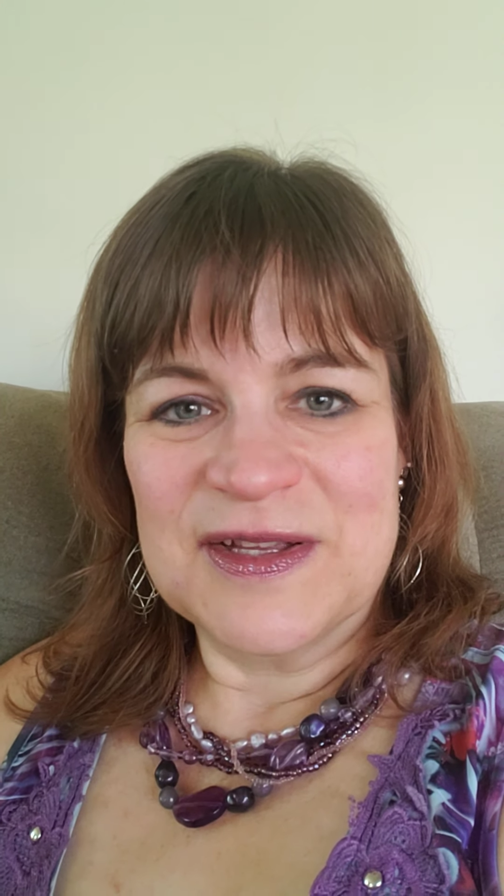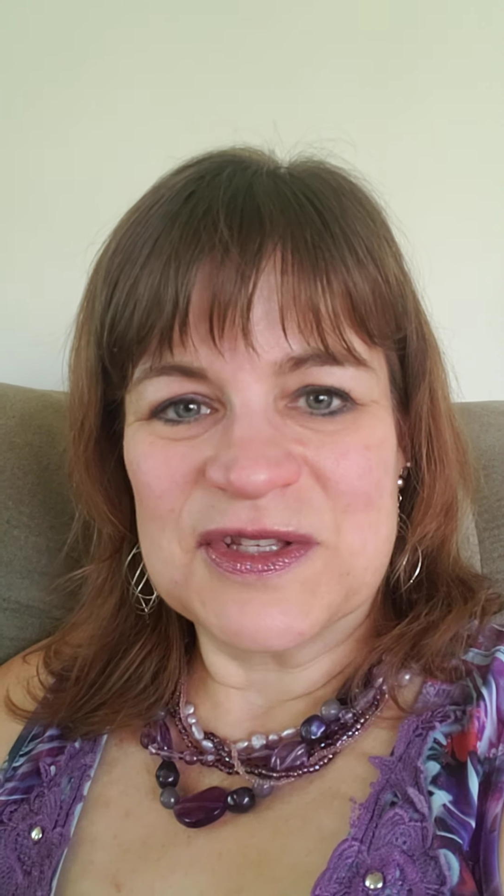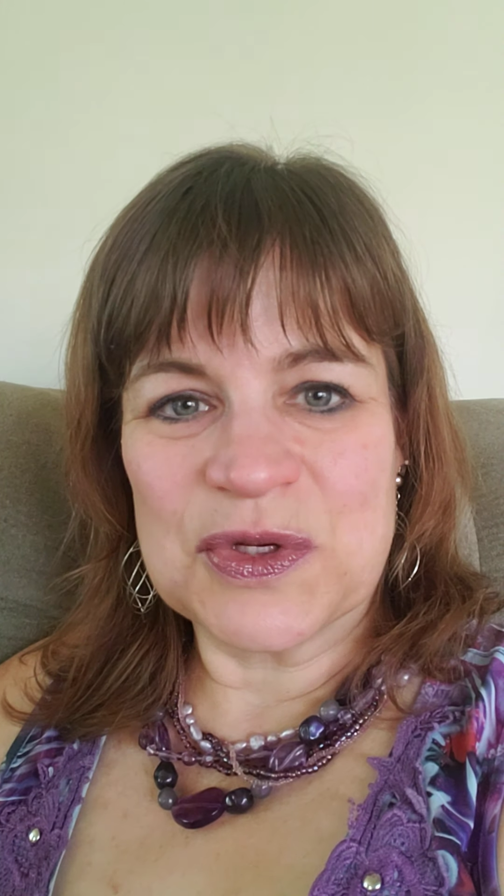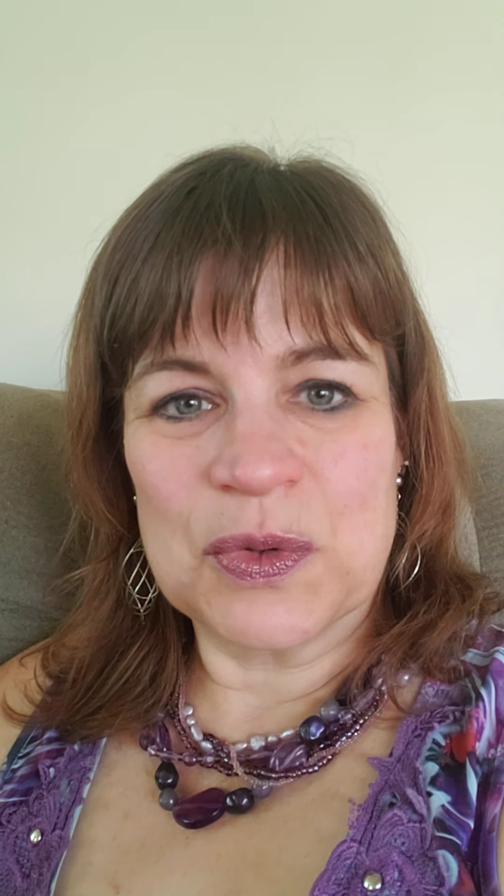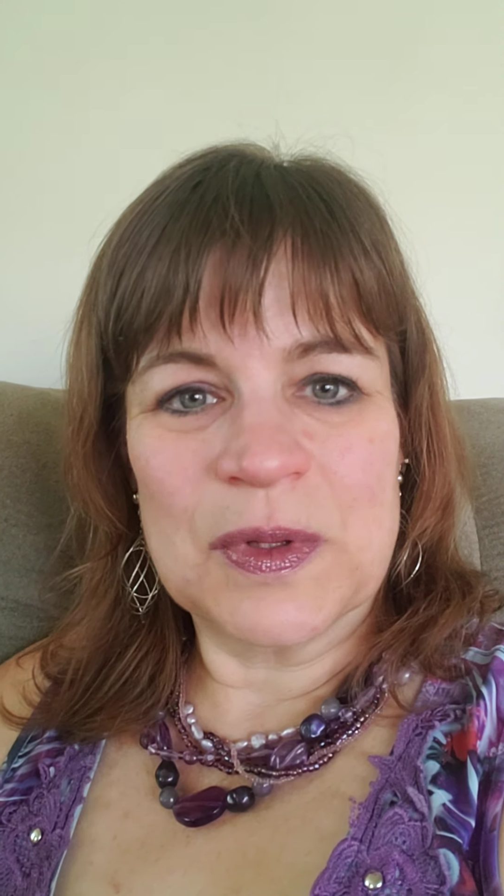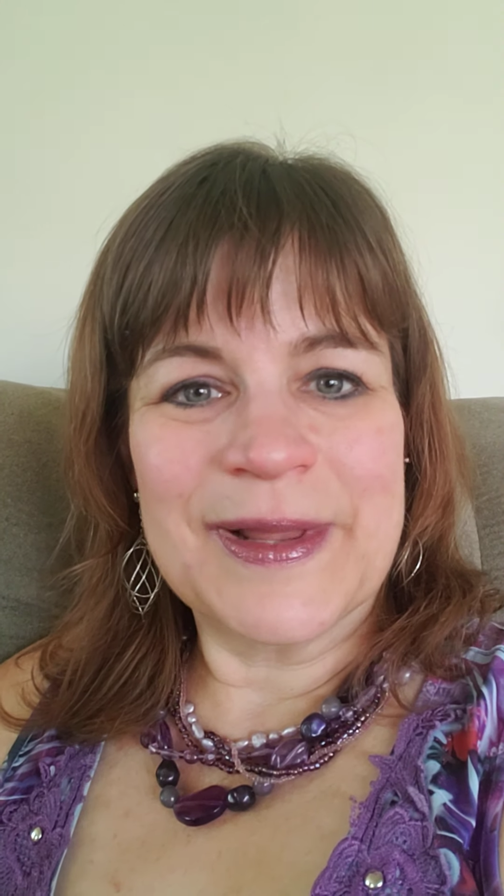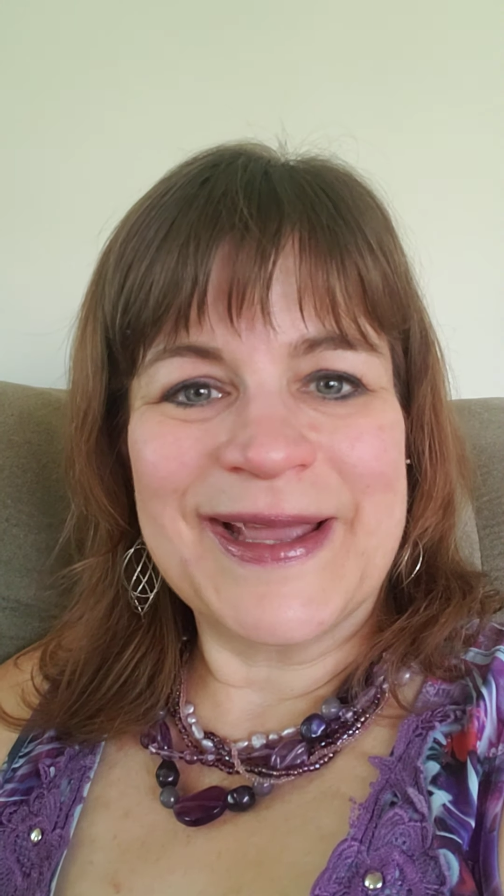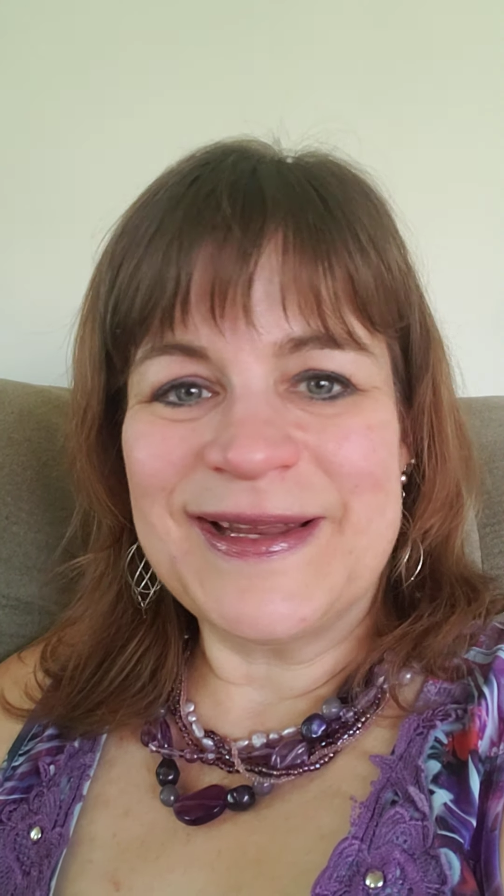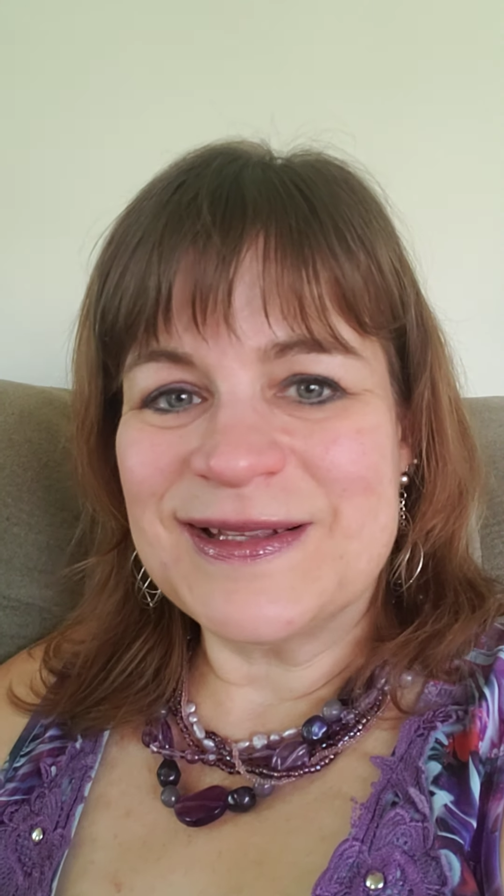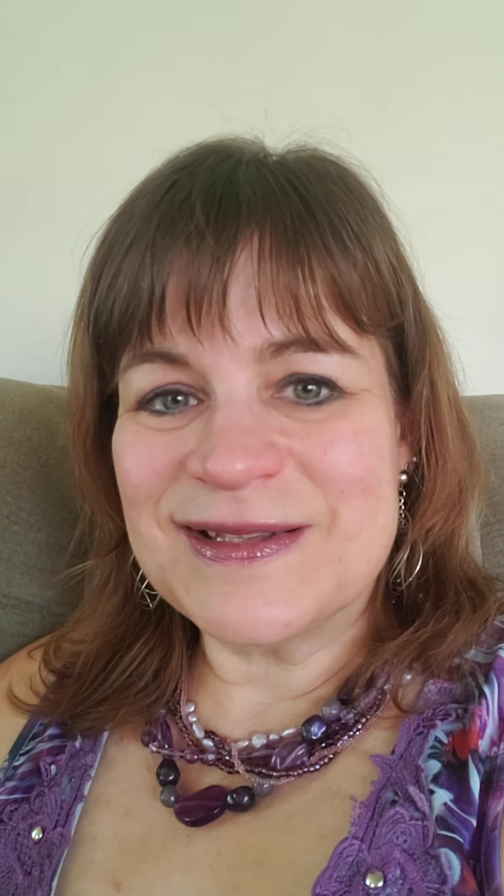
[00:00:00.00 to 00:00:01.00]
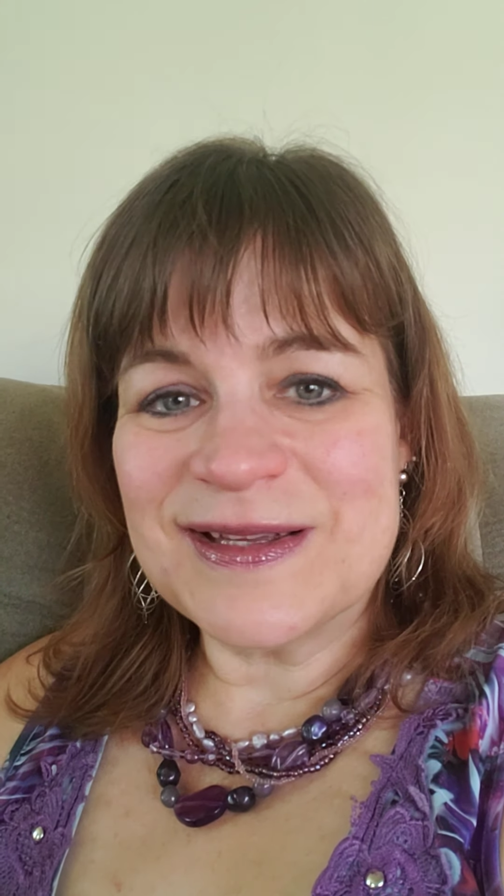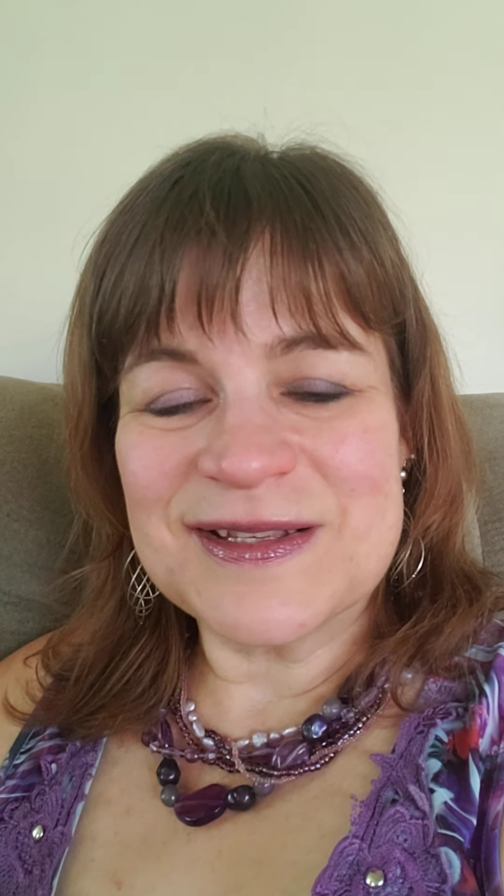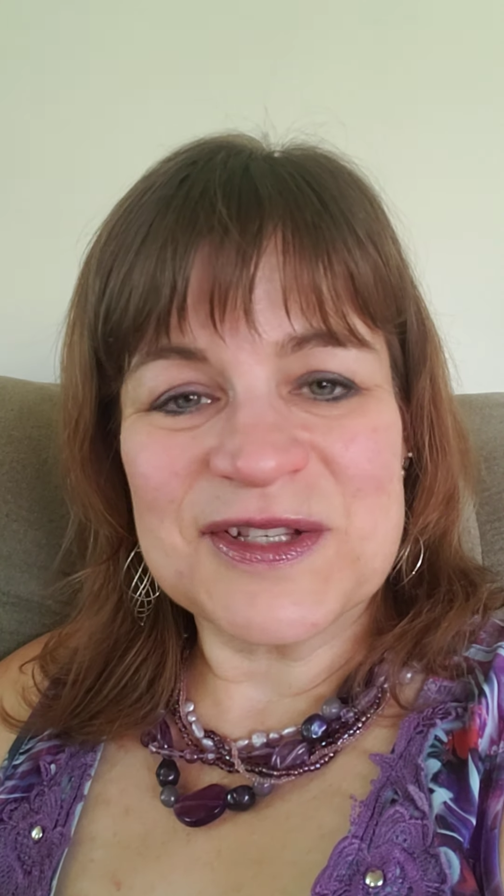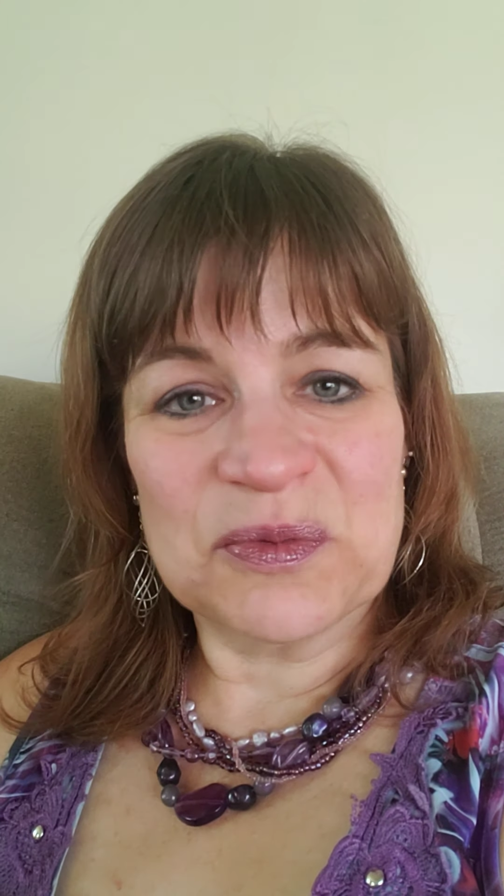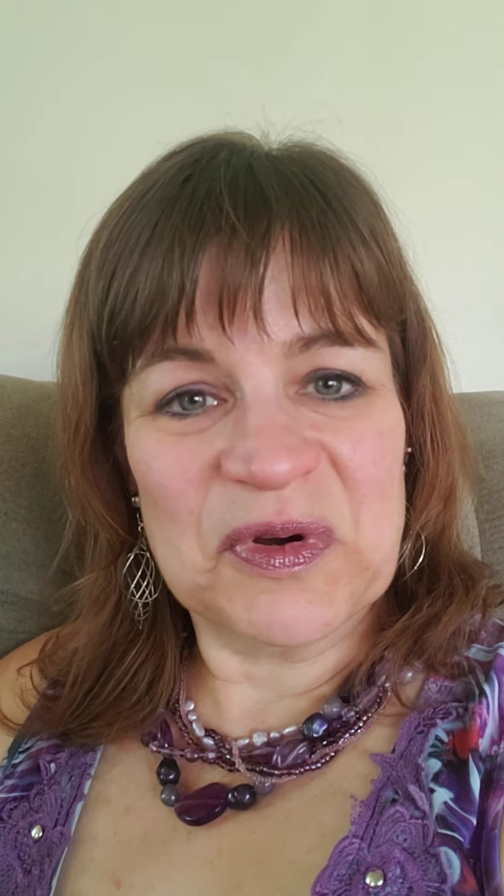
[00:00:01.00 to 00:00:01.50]
So line dancing
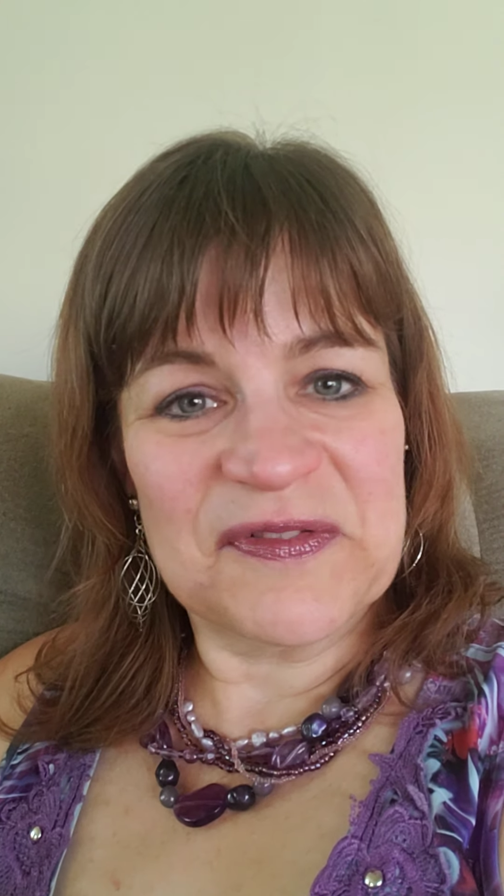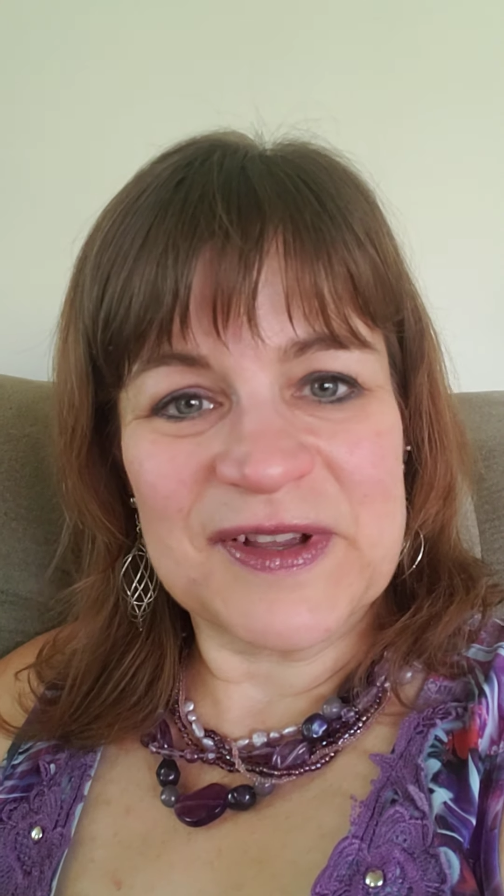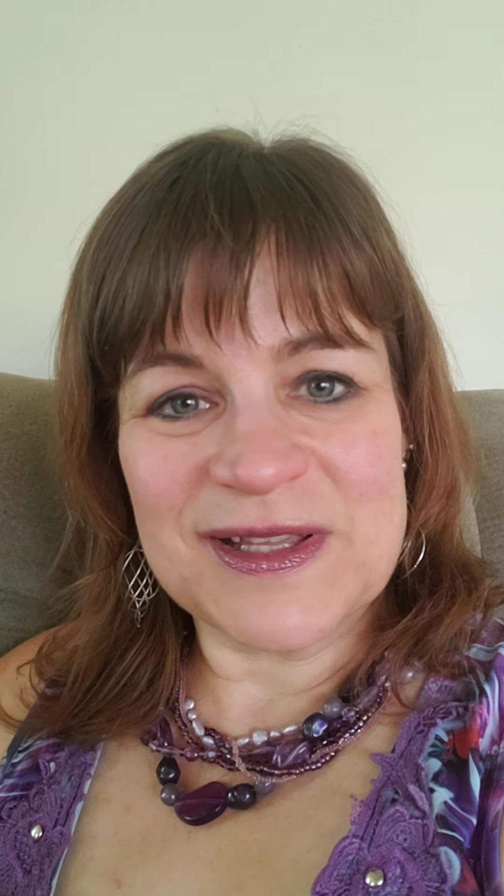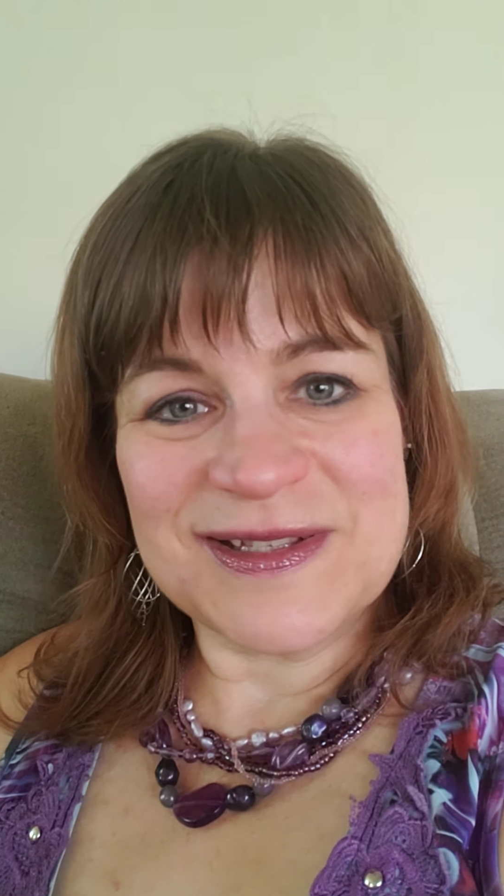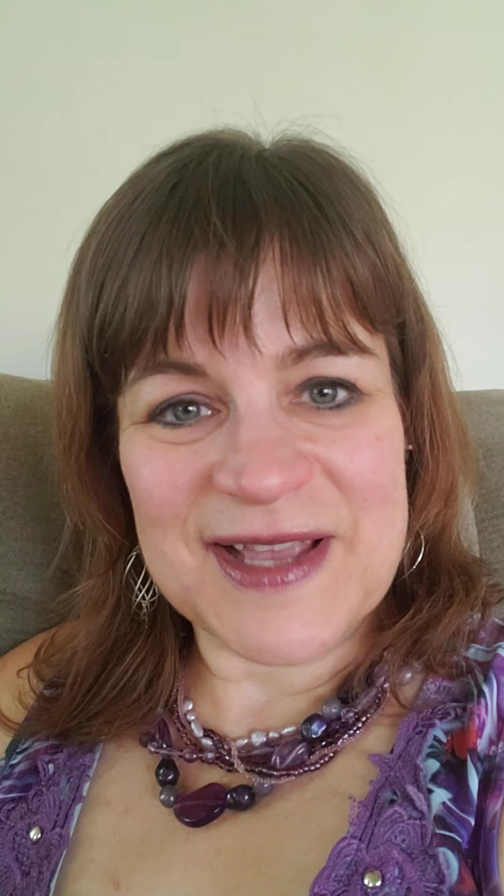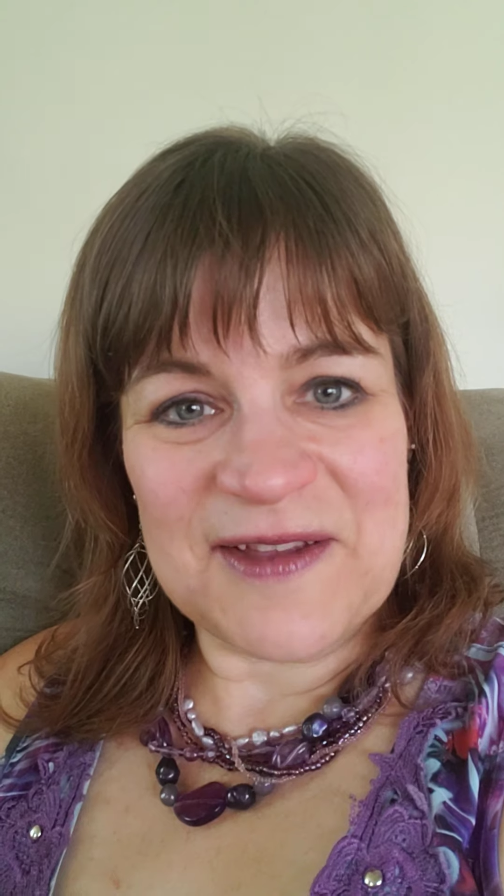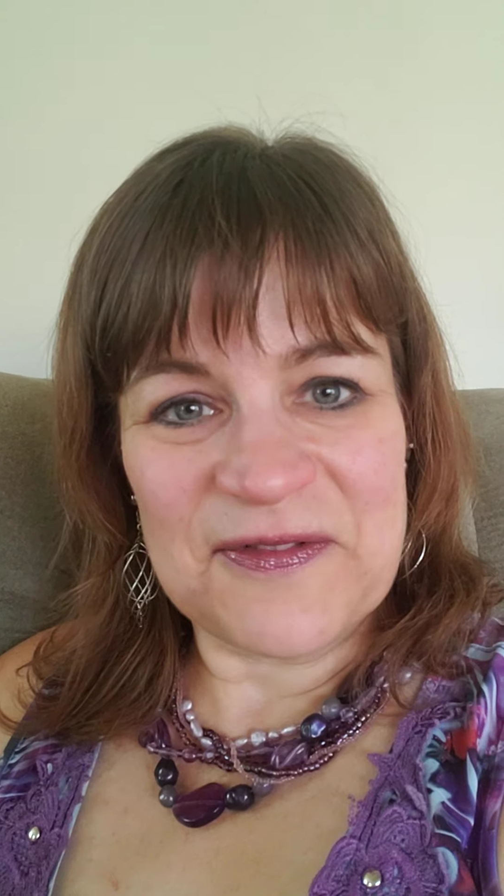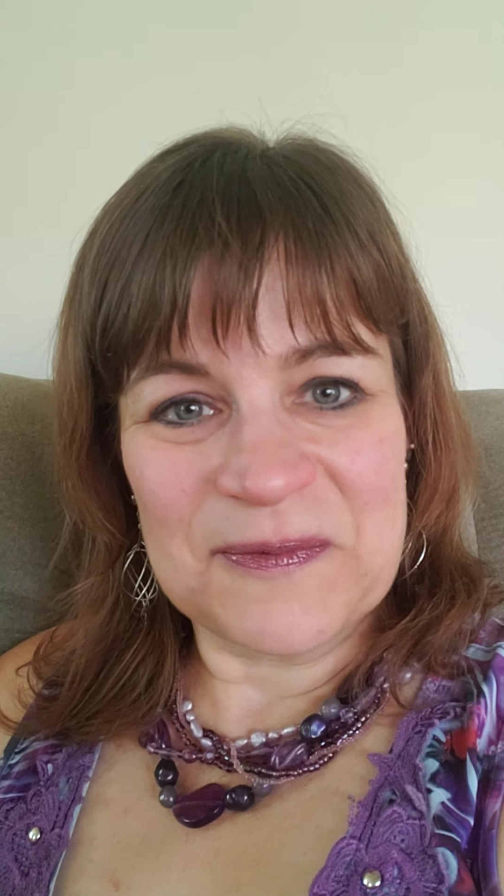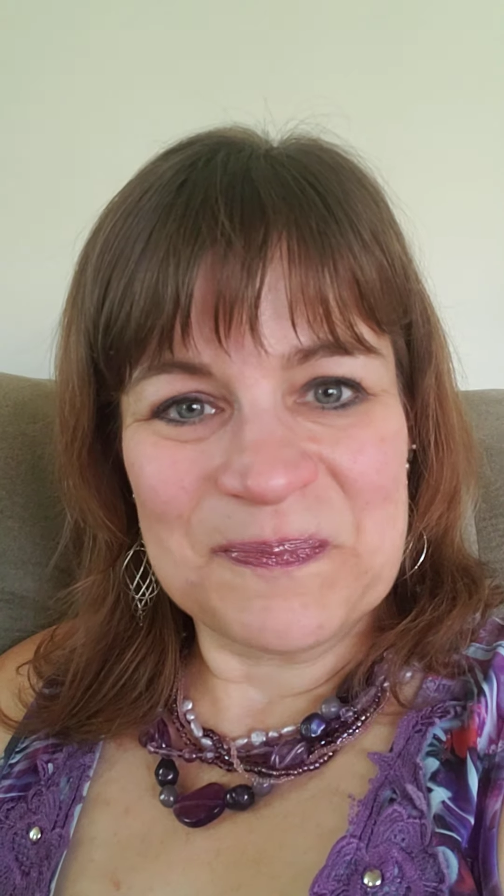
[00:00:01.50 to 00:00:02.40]
is still perfectly safe.